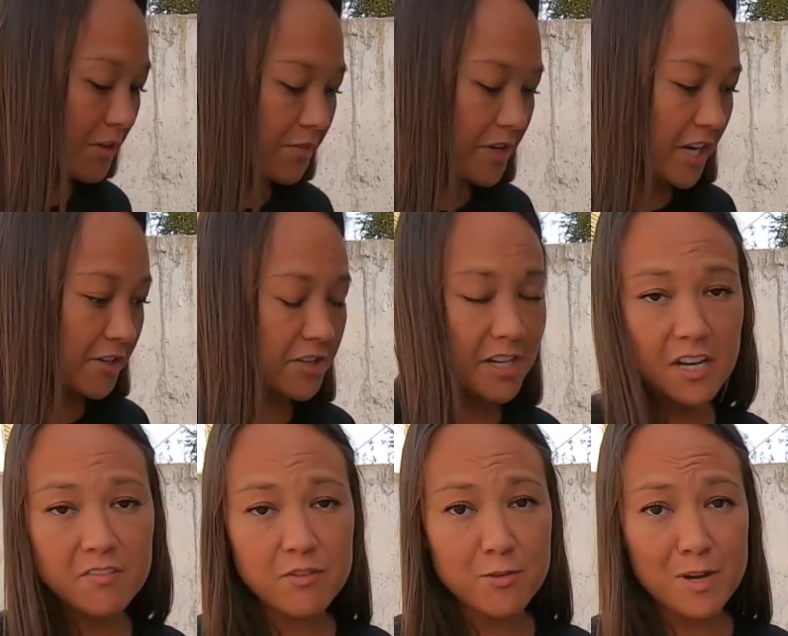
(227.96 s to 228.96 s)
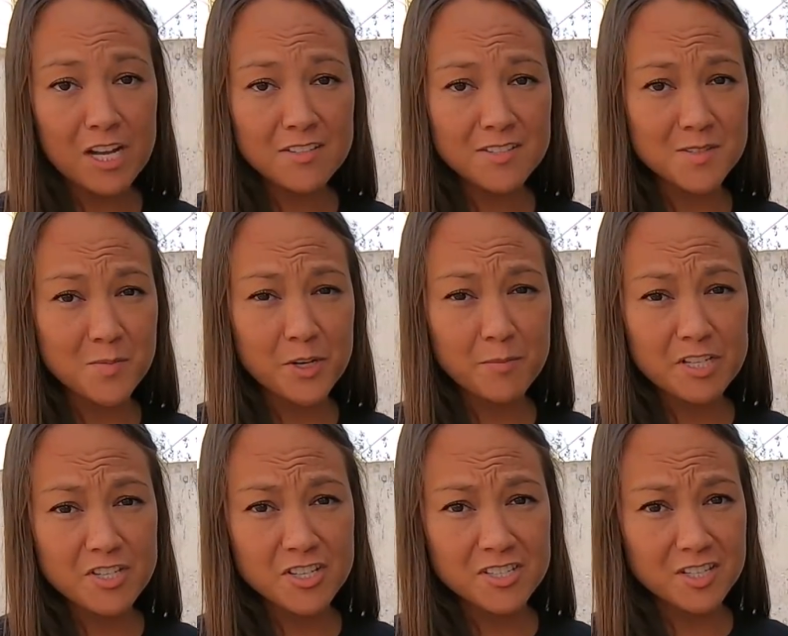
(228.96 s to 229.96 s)
with 384 miles, it's pretty
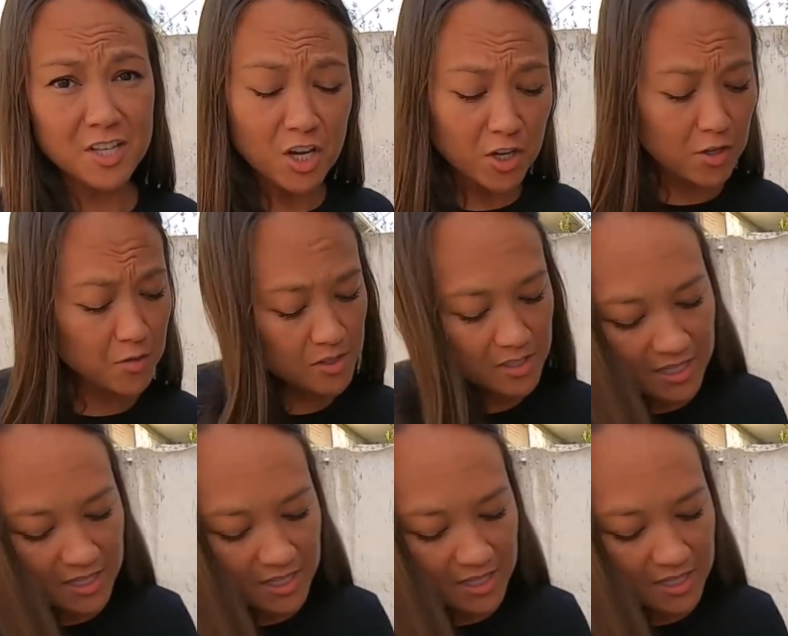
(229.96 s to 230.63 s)
much good to go.